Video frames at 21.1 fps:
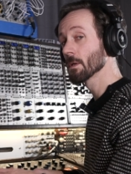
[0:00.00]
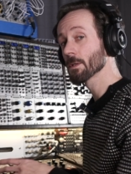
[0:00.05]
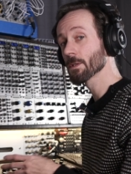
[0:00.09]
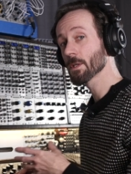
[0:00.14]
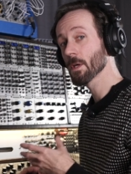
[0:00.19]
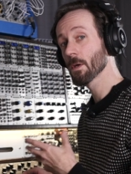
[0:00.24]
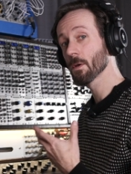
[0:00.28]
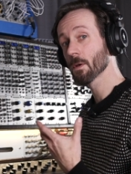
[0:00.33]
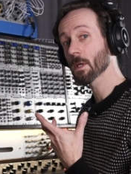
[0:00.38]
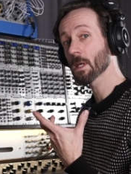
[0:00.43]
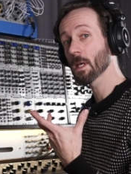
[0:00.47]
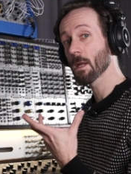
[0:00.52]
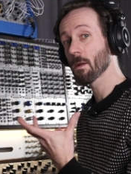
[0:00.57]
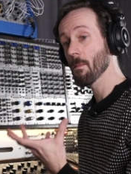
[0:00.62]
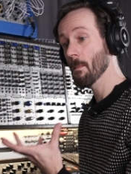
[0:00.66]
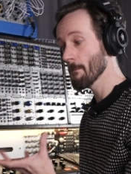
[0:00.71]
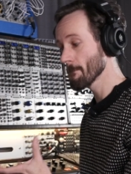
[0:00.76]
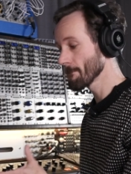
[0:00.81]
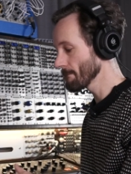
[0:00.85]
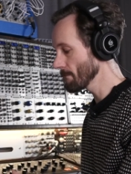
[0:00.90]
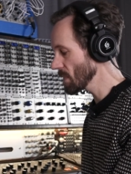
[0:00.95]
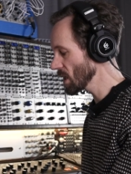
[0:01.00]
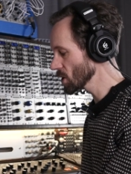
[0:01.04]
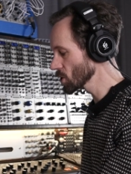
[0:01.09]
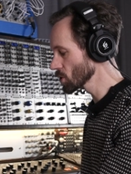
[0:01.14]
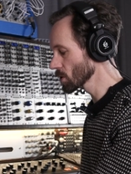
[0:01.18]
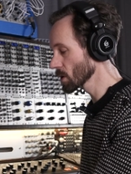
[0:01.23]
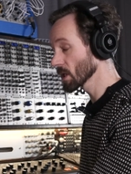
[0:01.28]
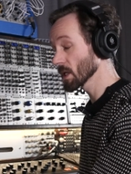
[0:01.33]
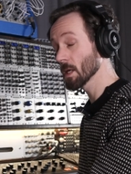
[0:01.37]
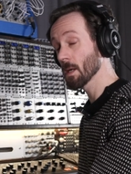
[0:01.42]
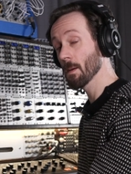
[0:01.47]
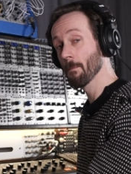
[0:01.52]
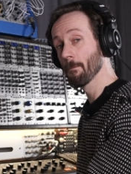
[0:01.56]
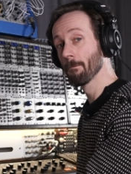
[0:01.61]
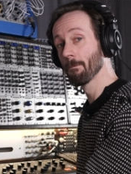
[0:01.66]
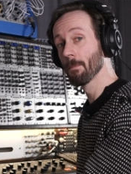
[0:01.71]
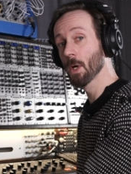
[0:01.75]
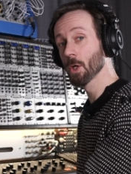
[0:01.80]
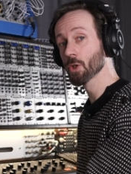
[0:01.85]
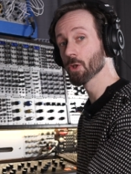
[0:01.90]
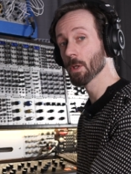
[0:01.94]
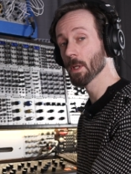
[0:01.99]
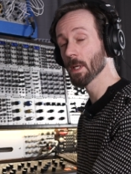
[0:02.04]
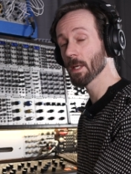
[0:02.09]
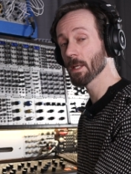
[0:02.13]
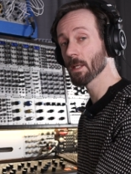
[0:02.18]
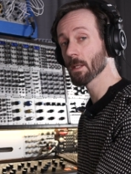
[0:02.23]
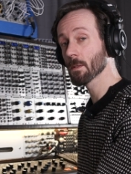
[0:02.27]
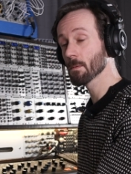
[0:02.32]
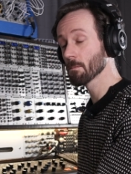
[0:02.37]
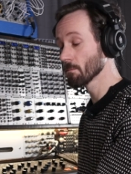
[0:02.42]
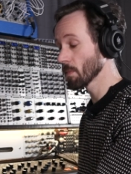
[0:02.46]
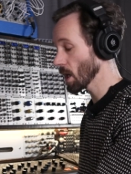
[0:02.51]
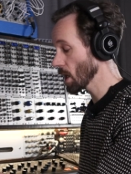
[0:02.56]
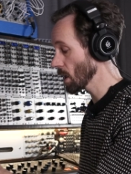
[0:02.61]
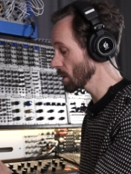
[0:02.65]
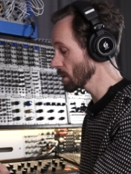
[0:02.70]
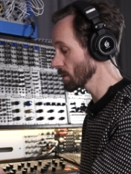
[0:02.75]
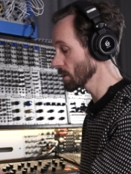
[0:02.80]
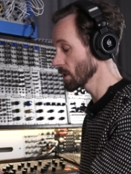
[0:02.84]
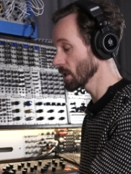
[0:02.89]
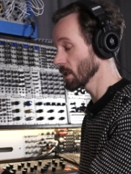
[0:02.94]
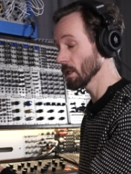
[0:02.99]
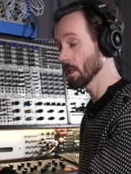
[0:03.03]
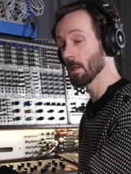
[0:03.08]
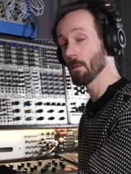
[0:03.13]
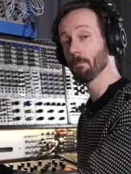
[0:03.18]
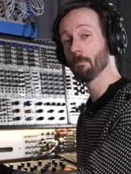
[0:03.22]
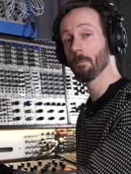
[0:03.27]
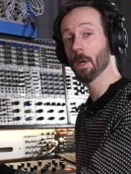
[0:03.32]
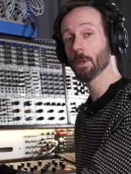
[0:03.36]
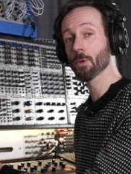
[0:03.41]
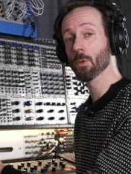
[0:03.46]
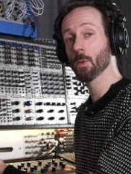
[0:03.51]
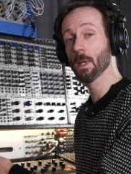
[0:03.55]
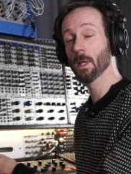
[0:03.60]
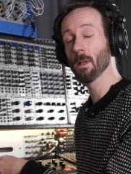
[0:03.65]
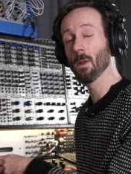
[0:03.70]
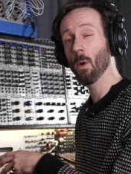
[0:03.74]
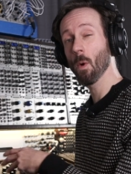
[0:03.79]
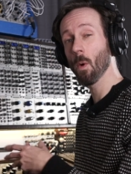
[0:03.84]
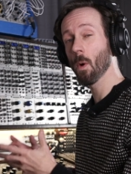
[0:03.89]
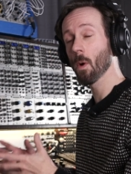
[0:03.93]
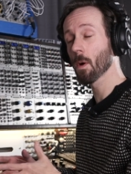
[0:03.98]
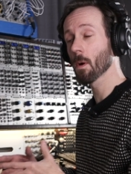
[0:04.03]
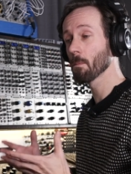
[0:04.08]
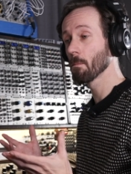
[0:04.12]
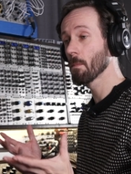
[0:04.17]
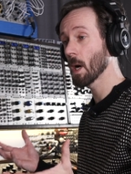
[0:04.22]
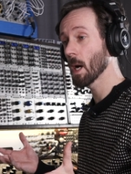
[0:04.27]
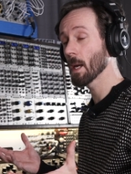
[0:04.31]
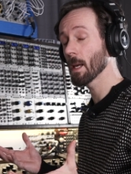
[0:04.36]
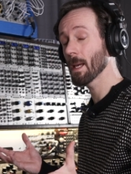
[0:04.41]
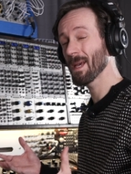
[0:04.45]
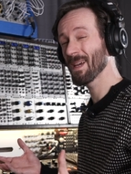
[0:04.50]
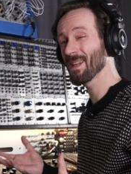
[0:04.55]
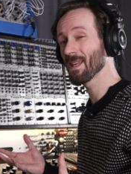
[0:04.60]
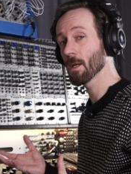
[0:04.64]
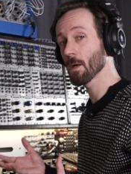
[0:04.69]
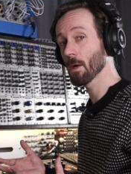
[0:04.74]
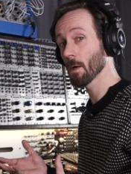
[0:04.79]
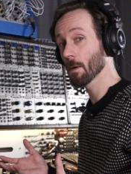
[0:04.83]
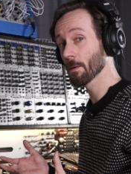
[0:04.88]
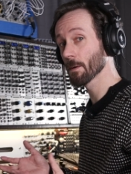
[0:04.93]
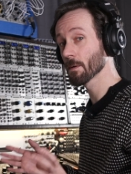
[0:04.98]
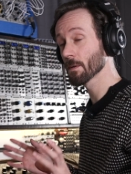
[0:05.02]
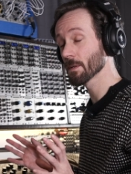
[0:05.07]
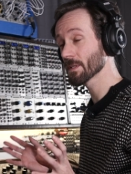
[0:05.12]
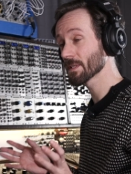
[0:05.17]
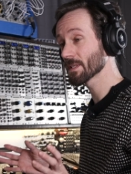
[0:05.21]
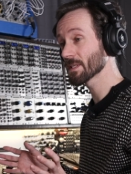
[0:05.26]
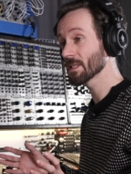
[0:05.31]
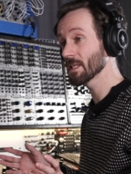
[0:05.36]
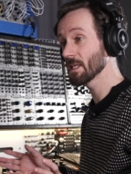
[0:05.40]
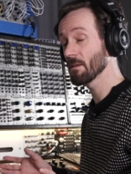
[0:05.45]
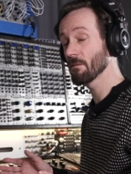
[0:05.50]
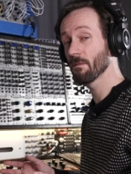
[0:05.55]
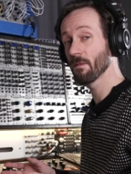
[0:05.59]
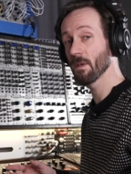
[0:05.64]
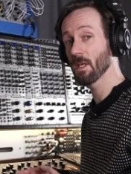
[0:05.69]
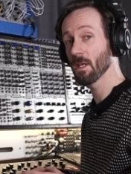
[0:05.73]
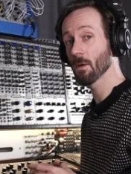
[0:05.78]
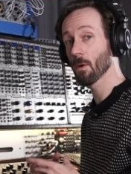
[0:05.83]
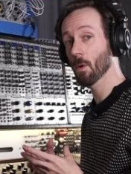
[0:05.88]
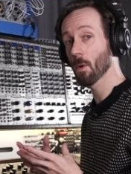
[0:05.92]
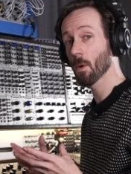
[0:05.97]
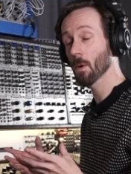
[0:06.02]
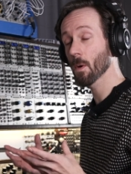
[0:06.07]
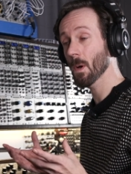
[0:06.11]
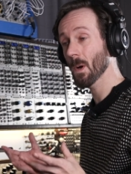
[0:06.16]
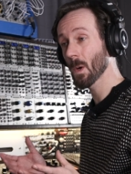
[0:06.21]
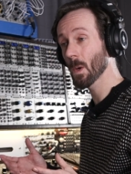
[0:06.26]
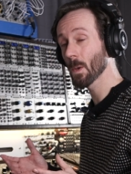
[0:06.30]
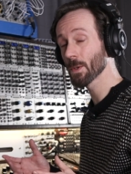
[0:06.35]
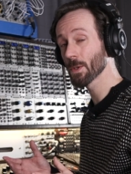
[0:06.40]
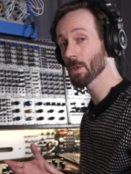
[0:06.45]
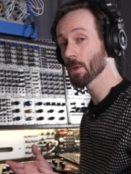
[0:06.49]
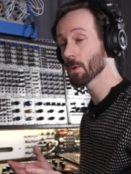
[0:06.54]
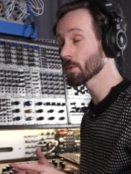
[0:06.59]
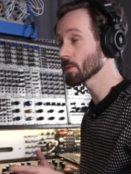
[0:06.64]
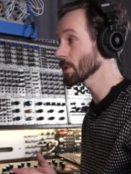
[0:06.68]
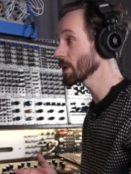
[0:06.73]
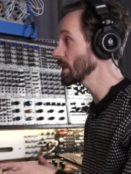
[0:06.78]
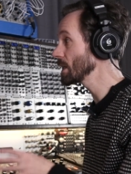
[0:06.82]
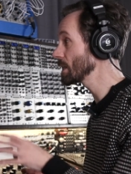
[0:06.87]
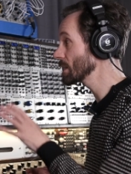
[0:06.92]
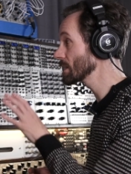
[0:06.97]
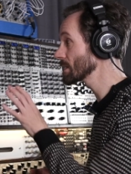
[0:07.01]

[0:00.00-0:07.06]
So you can manually modulate it by the mod wheel or by any other CV or audio rate